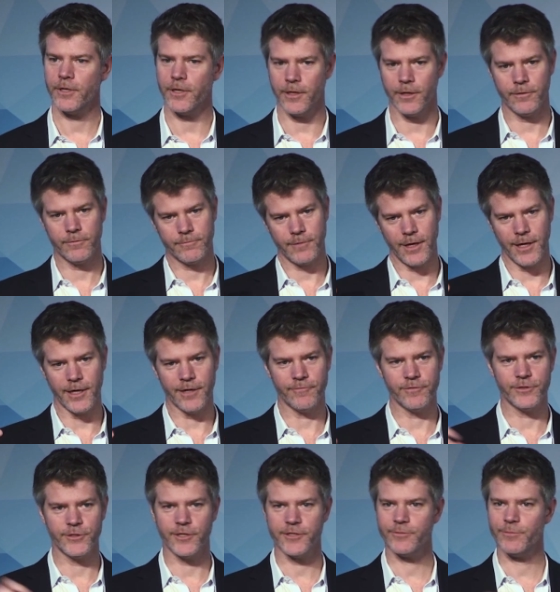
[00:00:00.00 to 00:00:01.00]
Out of
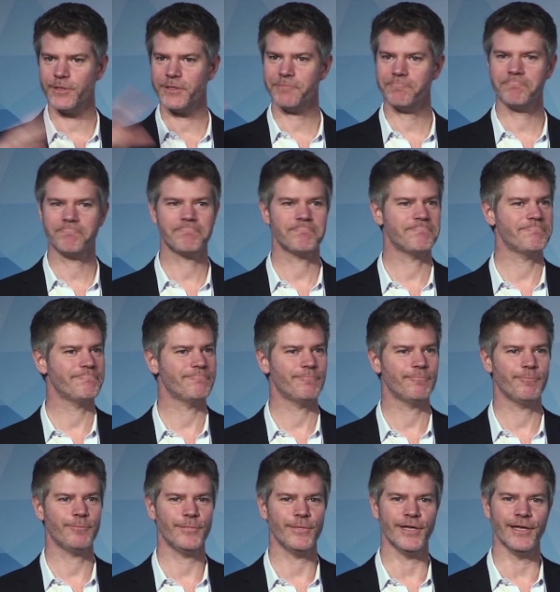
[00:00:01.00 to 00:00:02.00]
adjustment,
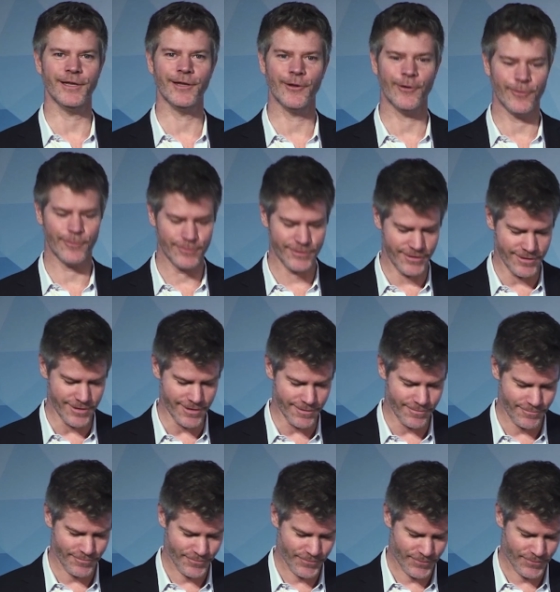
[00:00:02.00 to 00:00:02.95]
didn't know it was there.